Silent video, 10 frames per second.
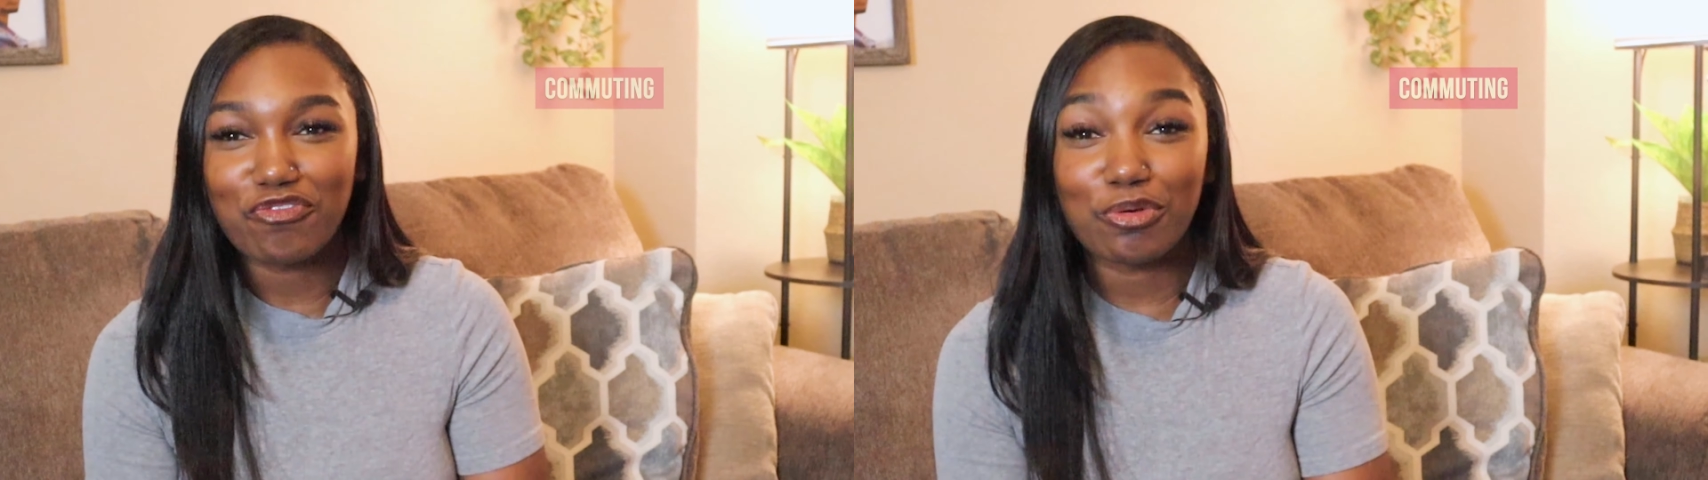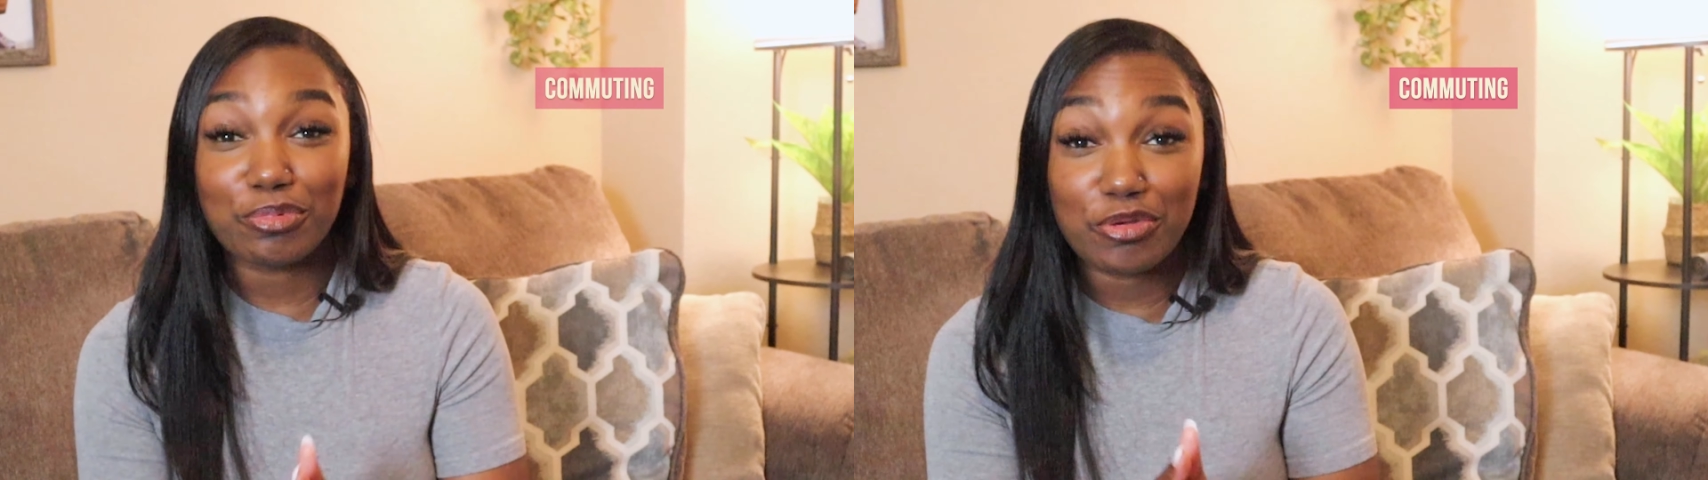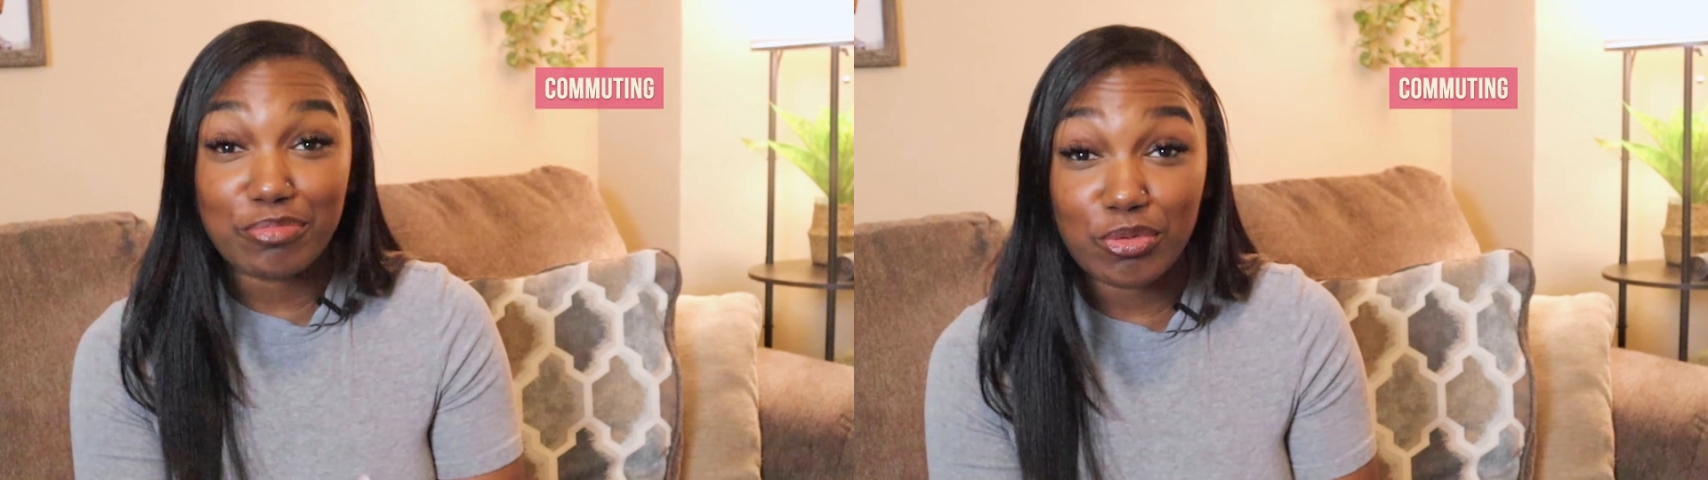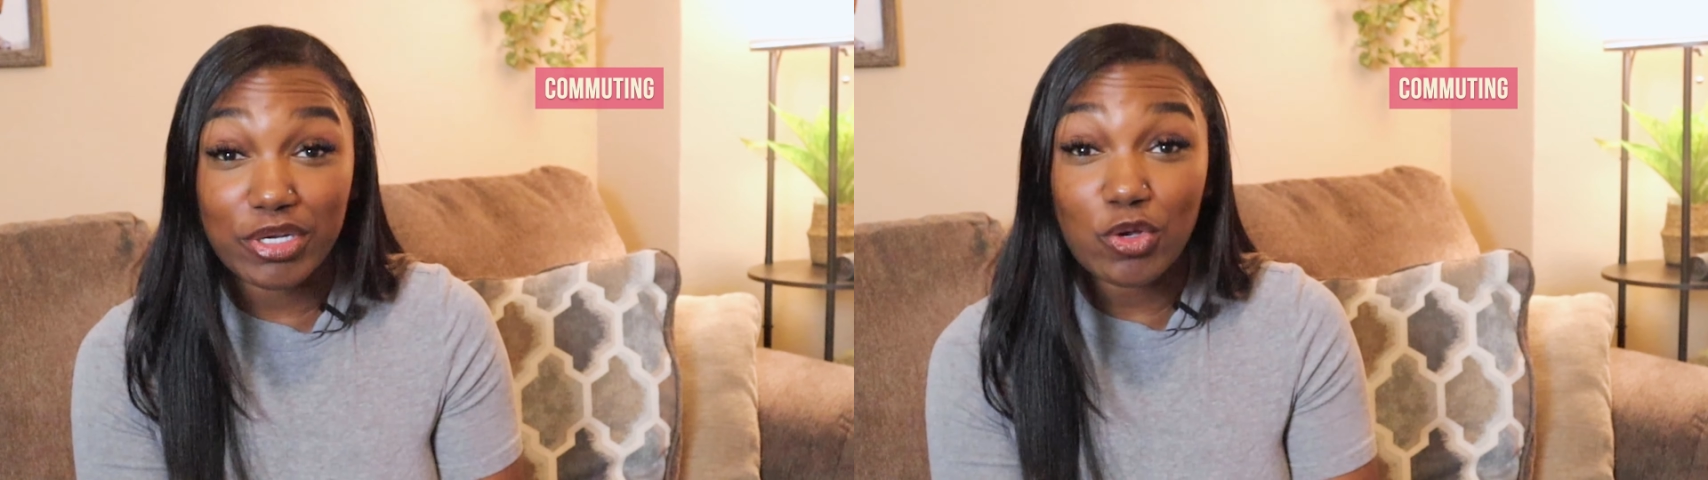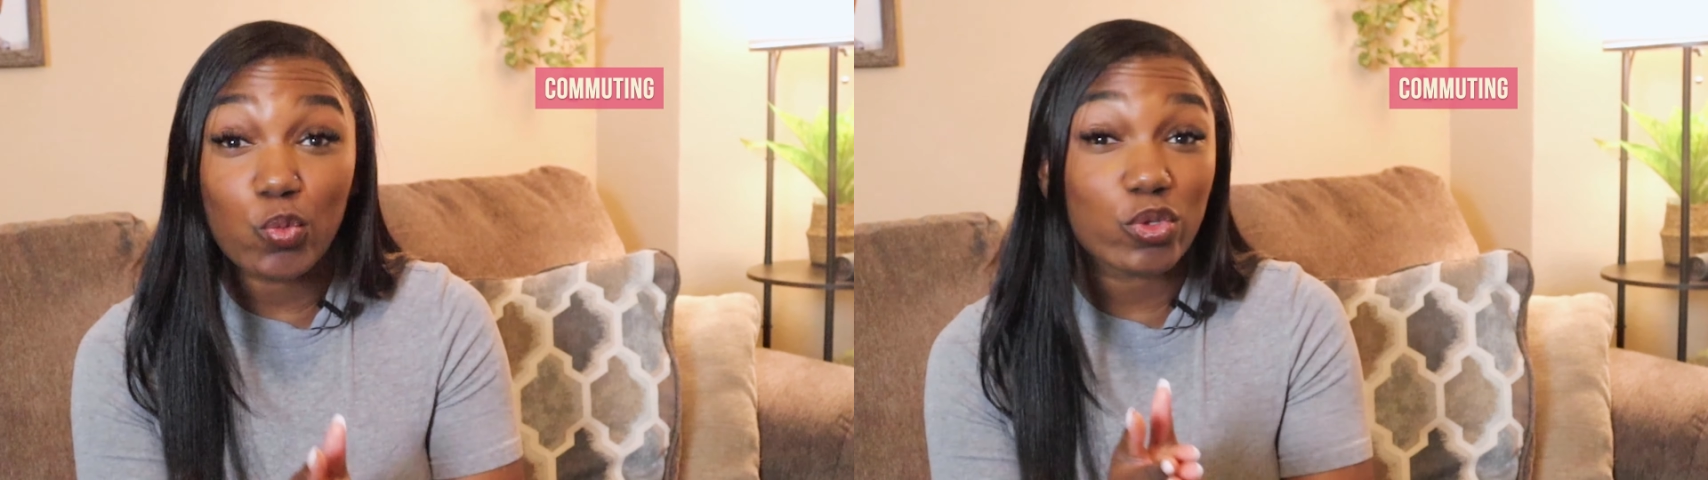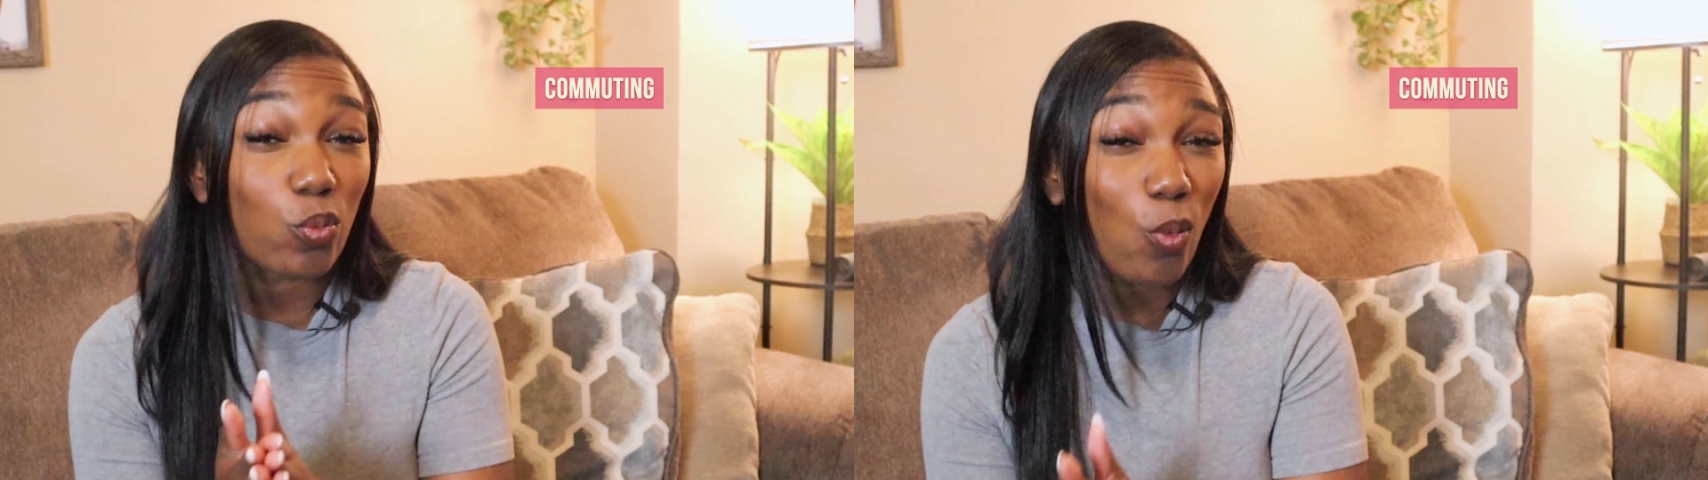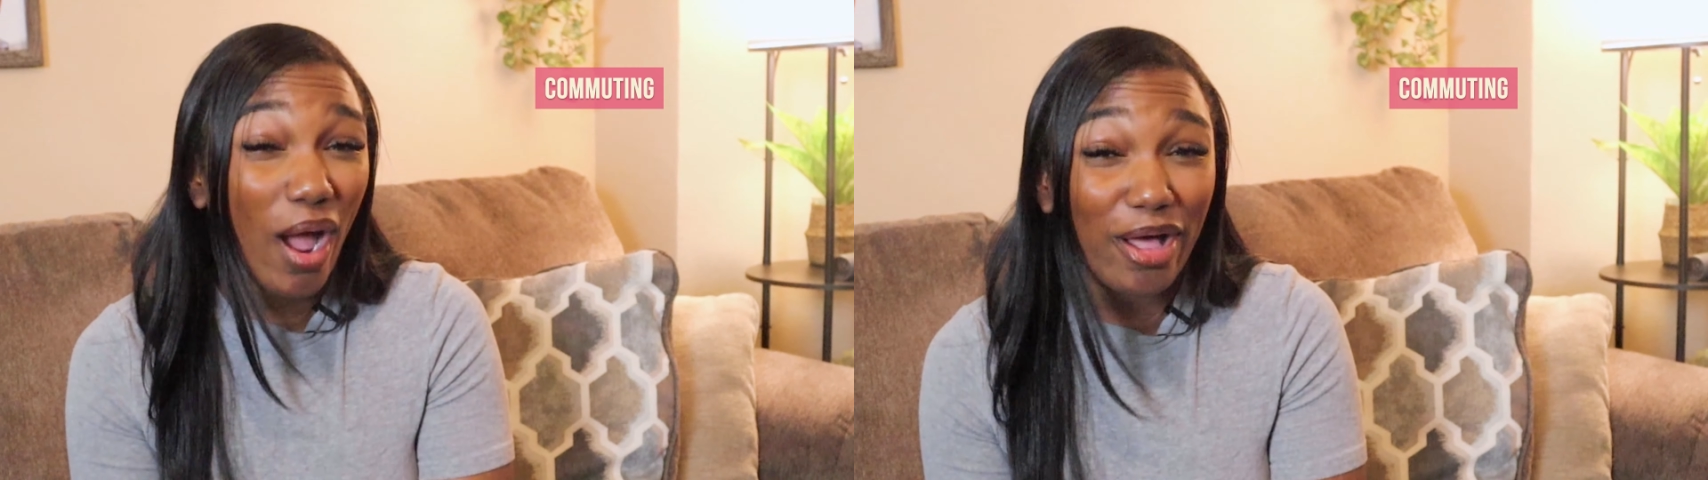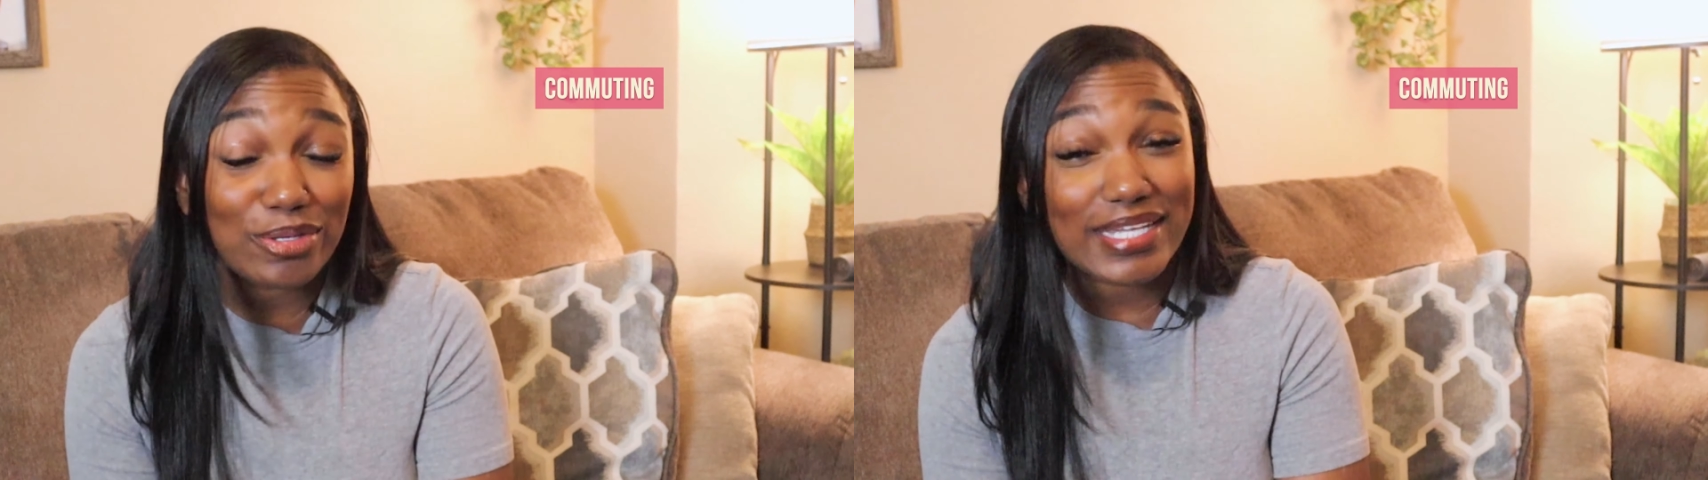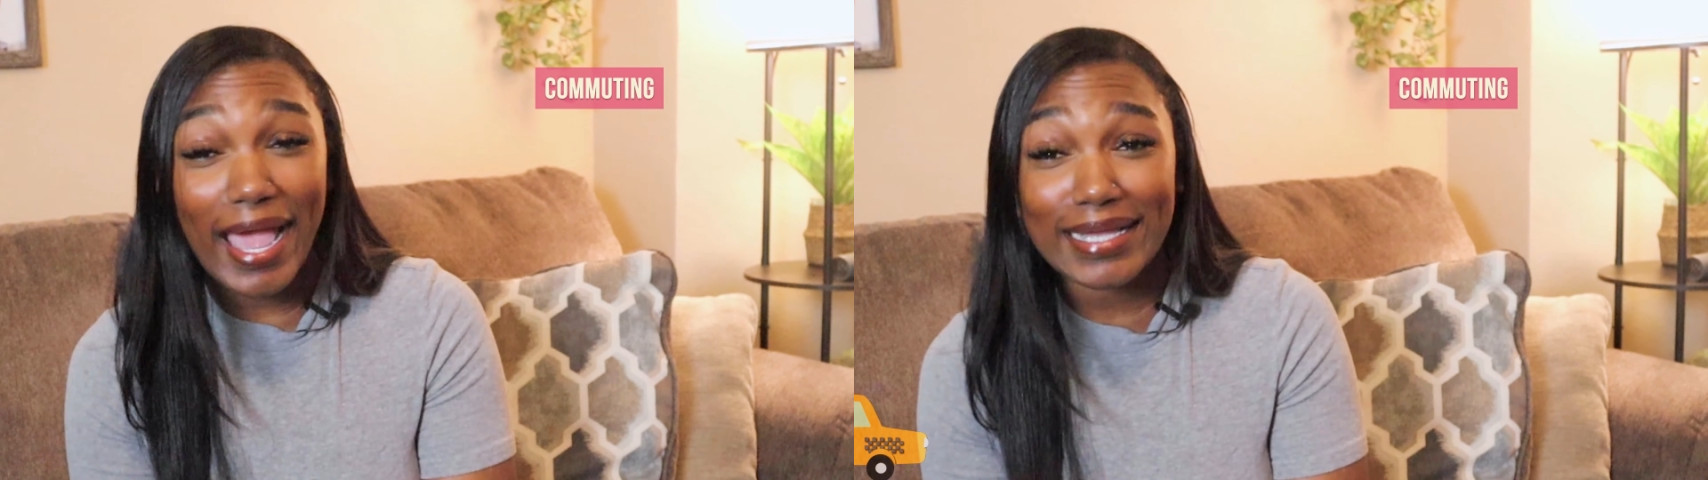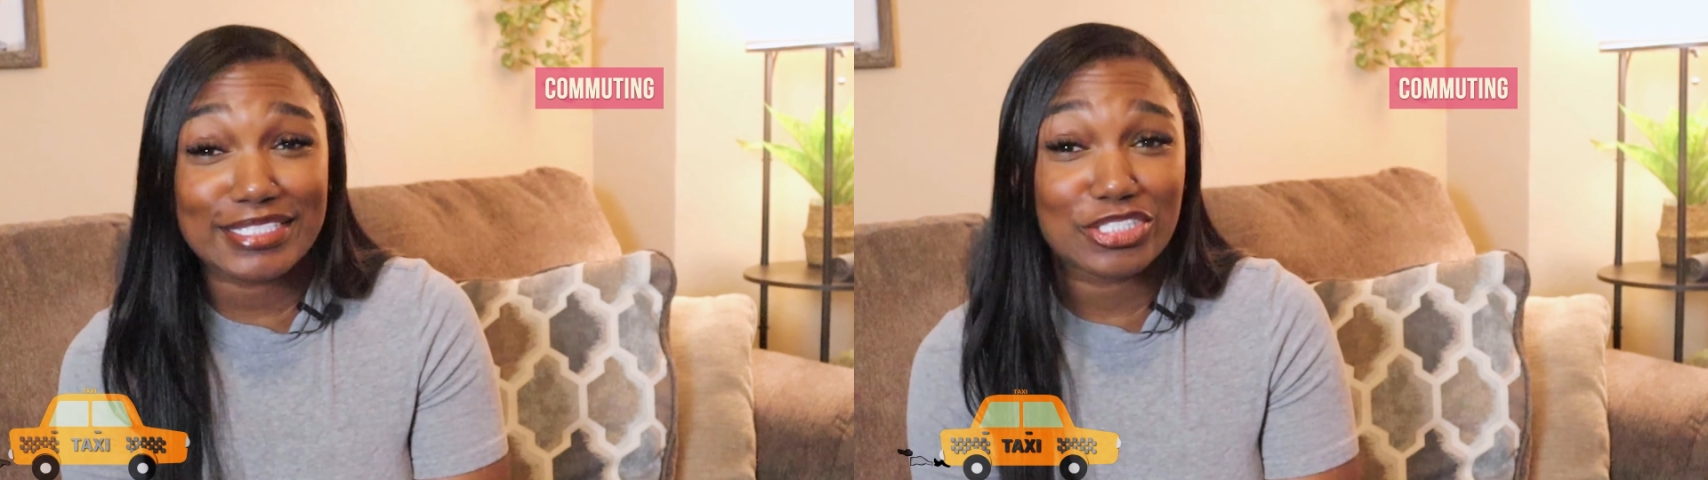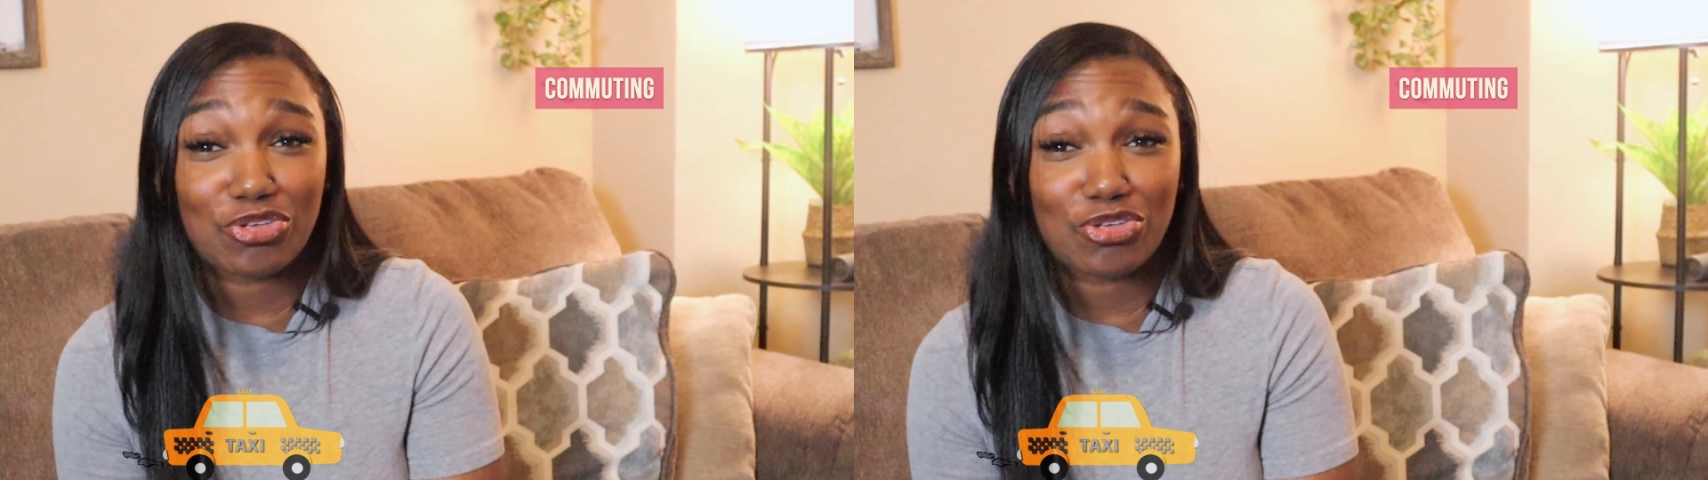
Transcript: from commuting with wild taxi